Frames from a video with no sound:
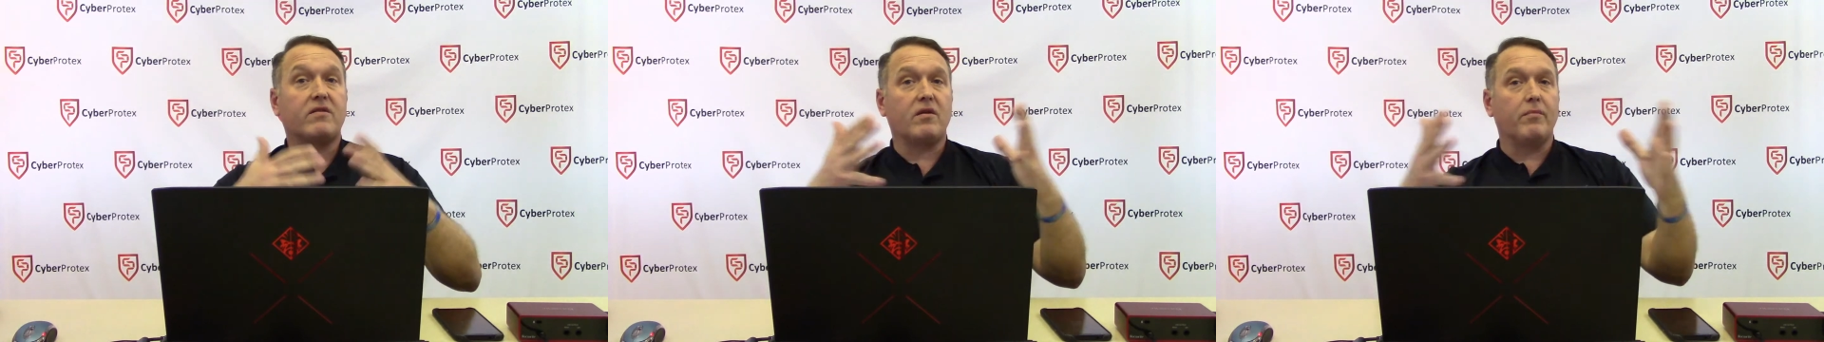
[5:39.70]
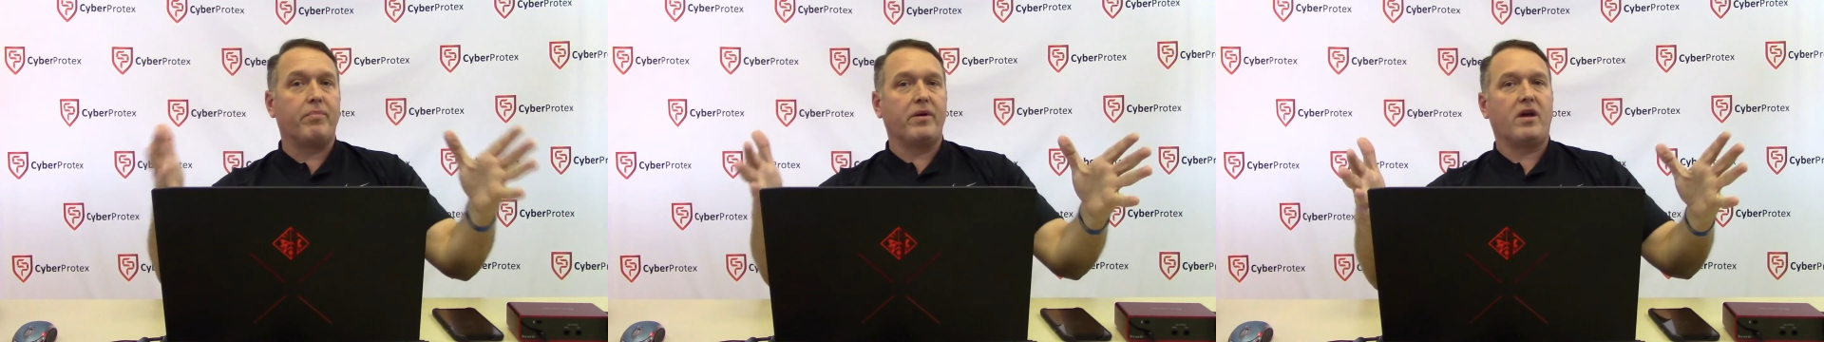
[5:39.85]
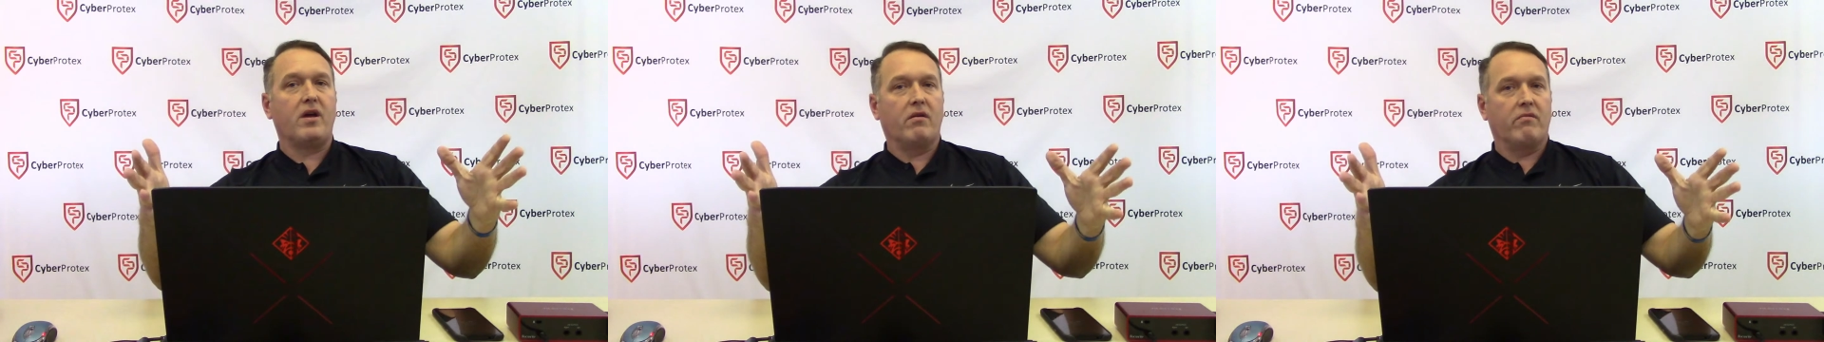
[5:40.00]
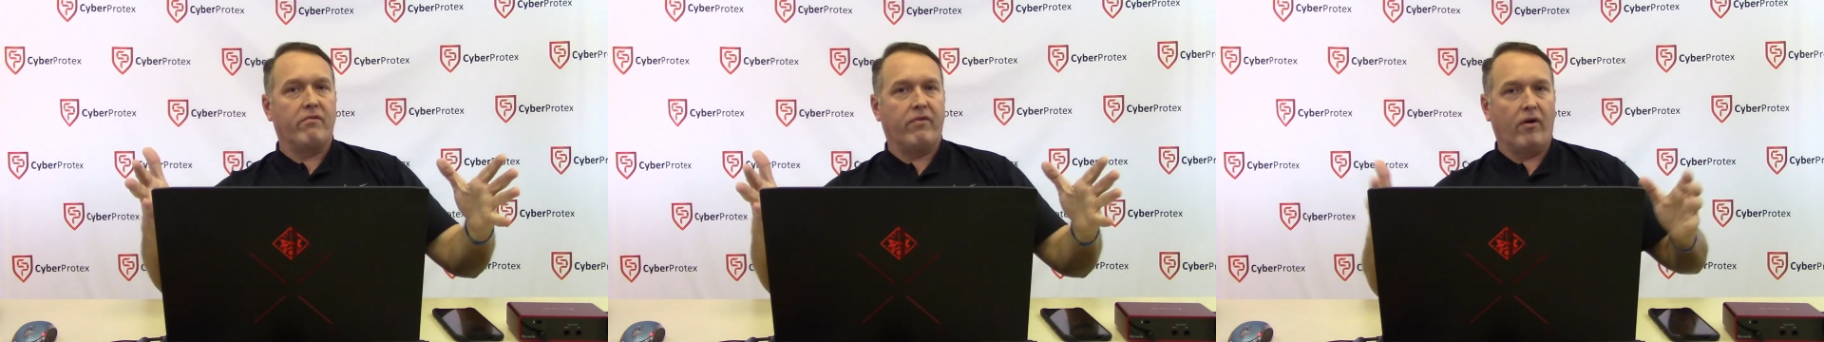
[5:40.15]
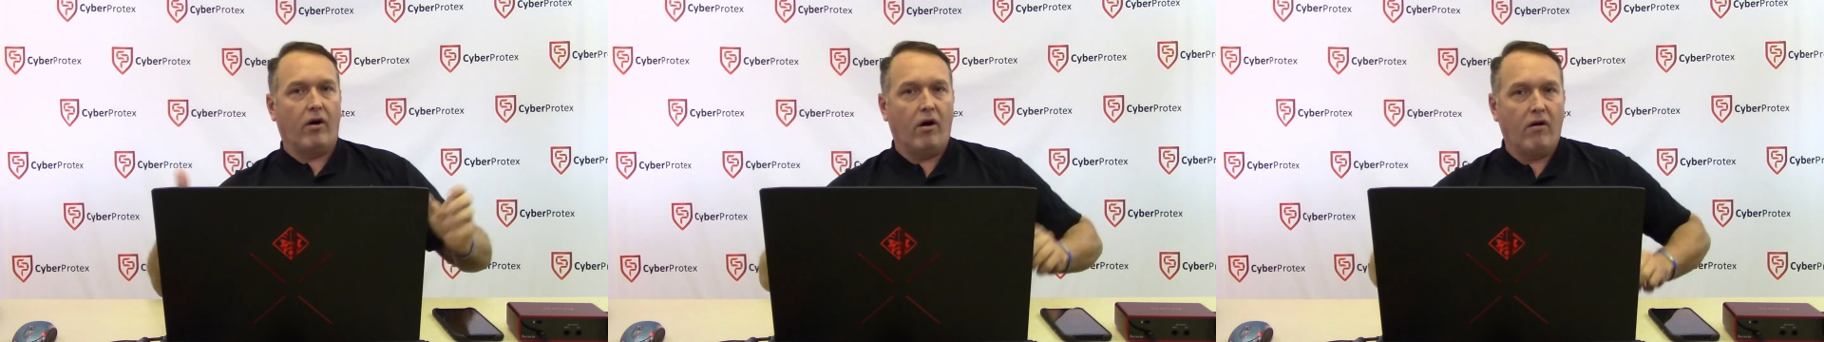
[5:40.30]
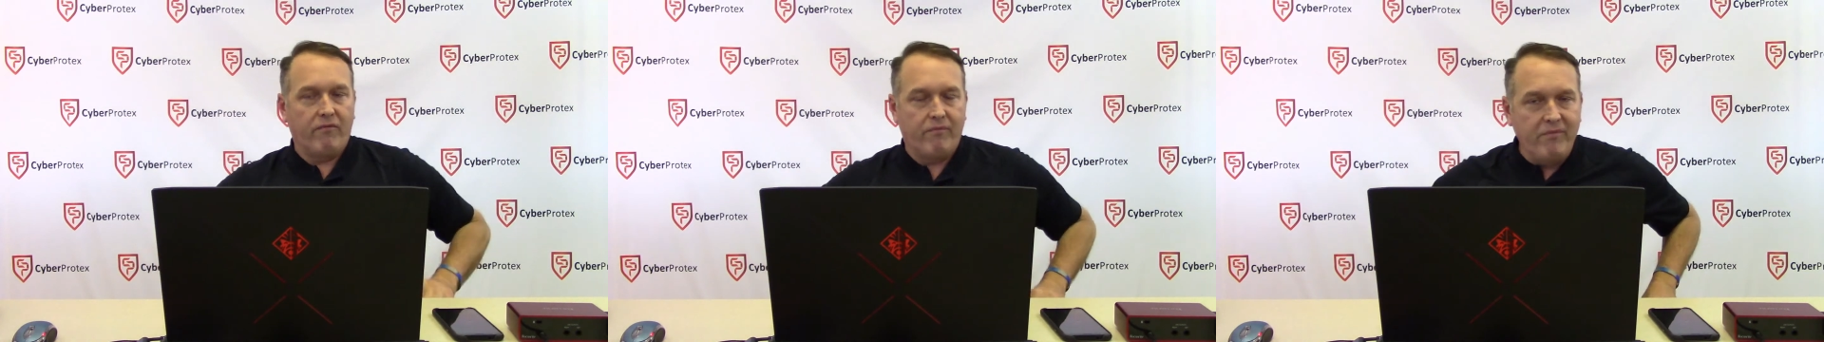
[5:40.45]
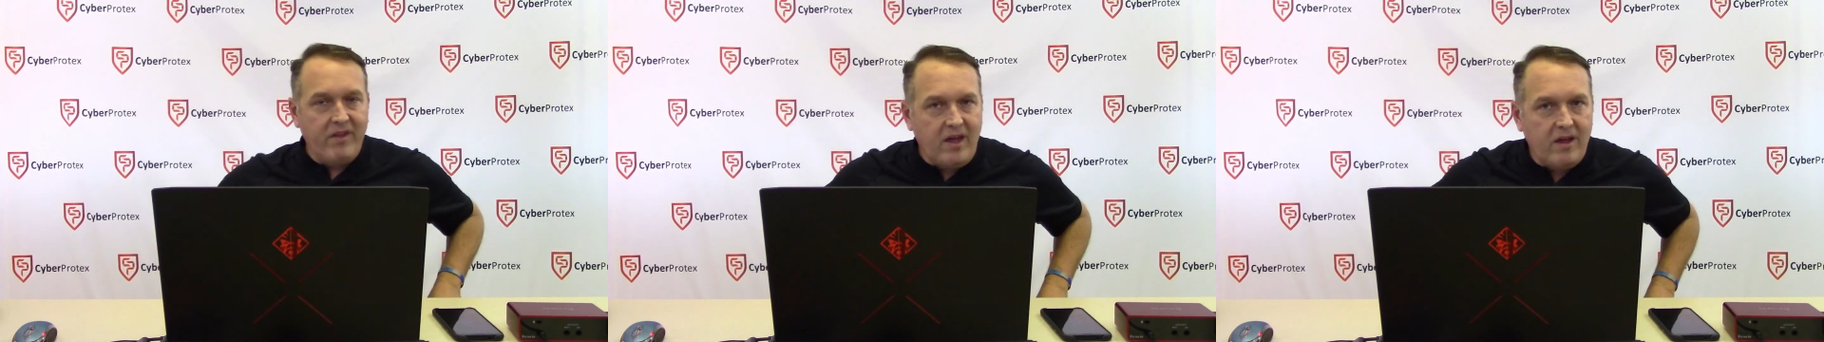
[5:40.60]
to be
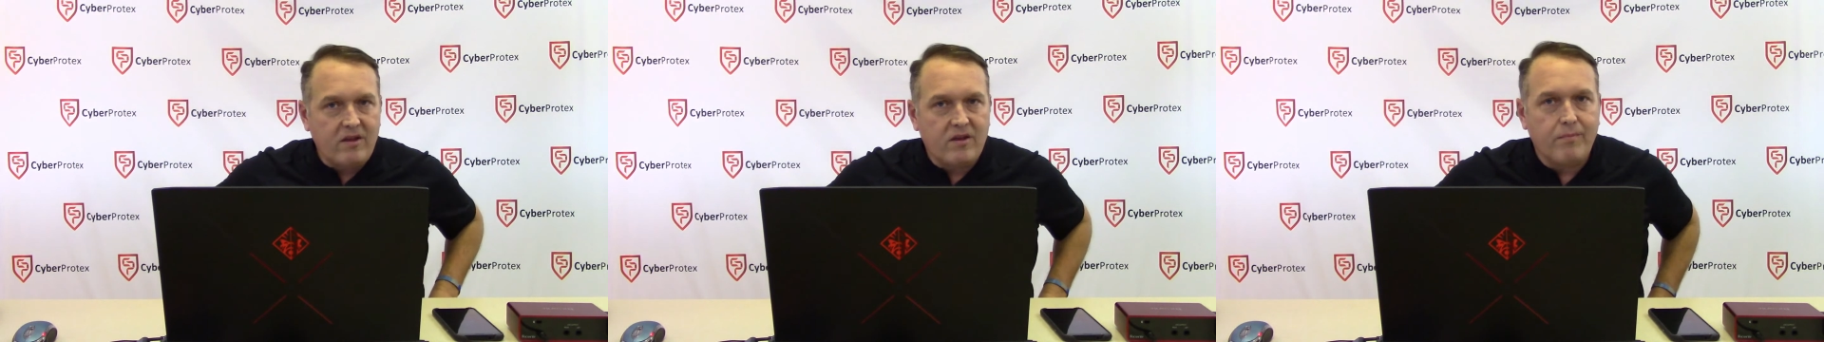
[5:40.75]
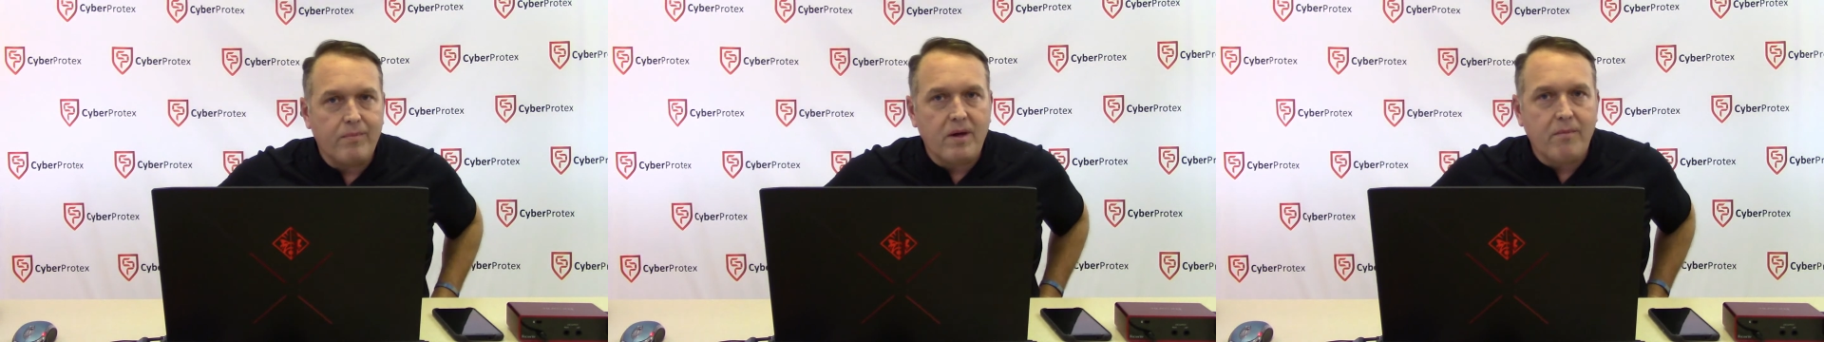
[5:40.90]
involved, needs to